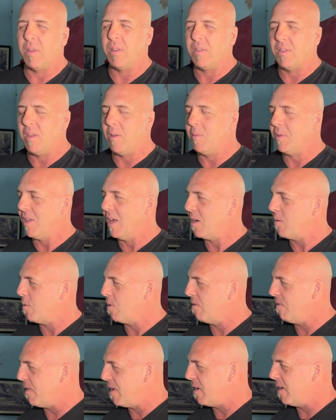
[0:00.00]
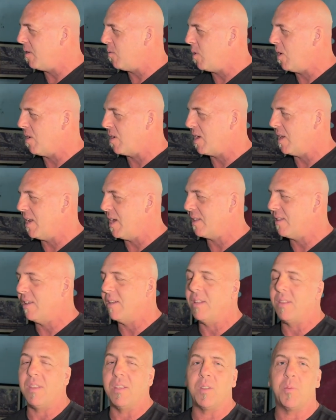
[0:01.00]
It seems like we're very well
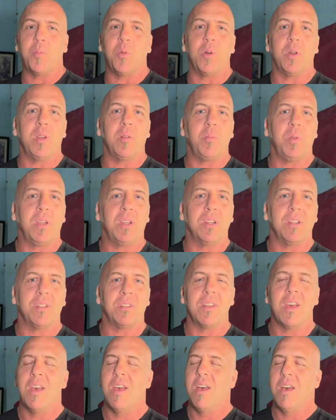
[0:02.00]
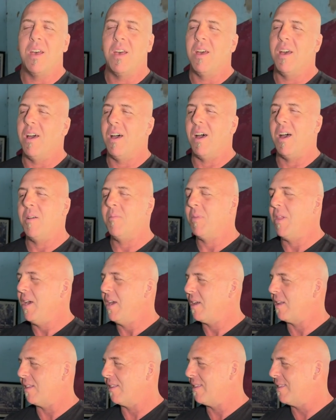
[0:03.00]
connected at this point because I'm
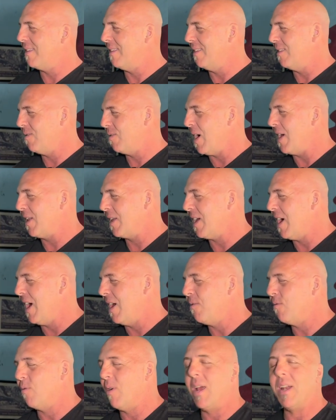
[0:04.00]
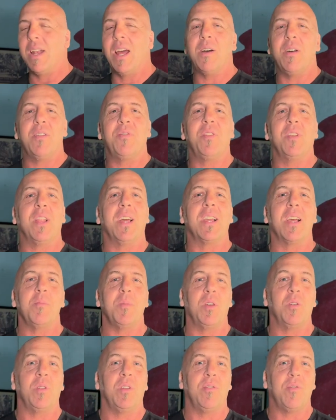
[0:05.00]
like, I right now I feel like I'm
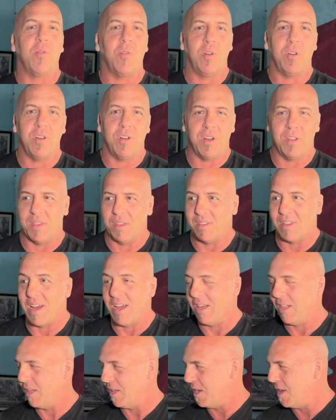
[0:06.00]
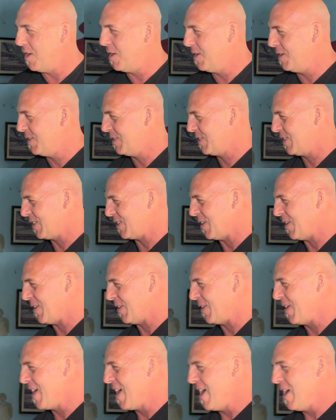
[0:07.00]
the only foreigner on this island.
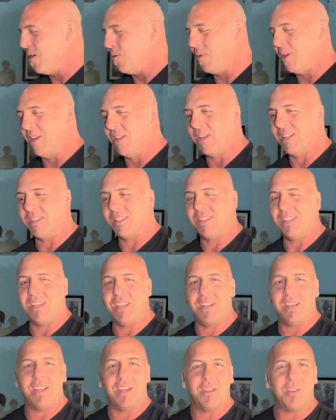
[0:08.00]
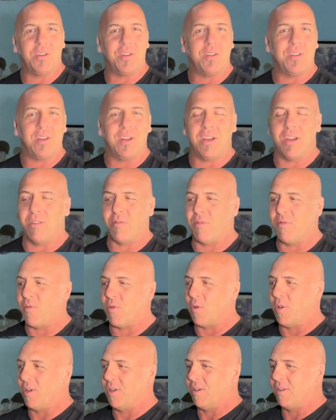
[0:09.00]
So we didn't see any other
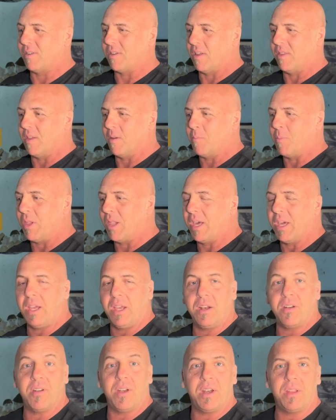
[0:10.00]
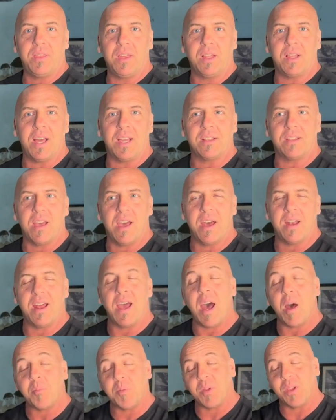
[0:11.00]
foreigners on the plane or anything like that.
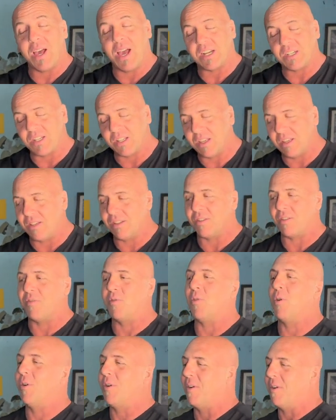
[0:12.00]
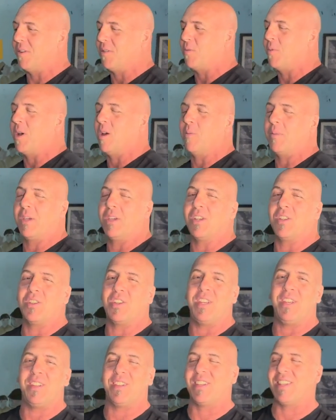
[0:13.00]
Apple actually is a foreigner as well because
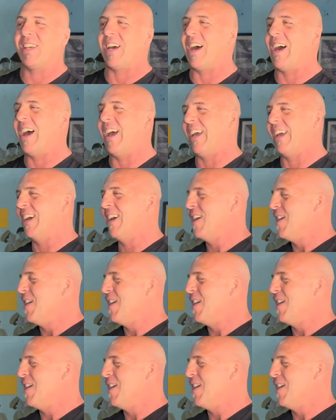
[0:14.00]
she's Thai.